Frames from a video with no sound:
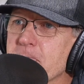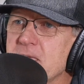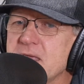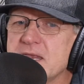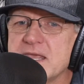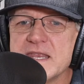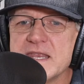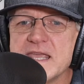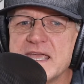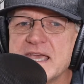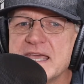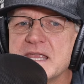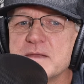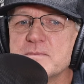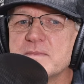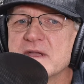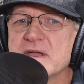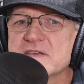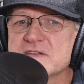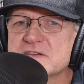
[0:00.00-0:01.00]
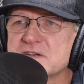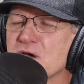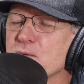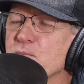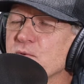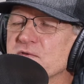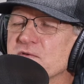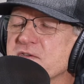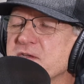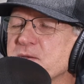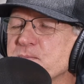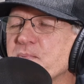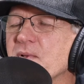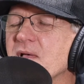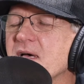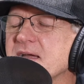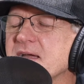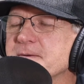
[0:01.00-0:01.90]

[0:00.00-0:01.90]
And any mixed doubles can play.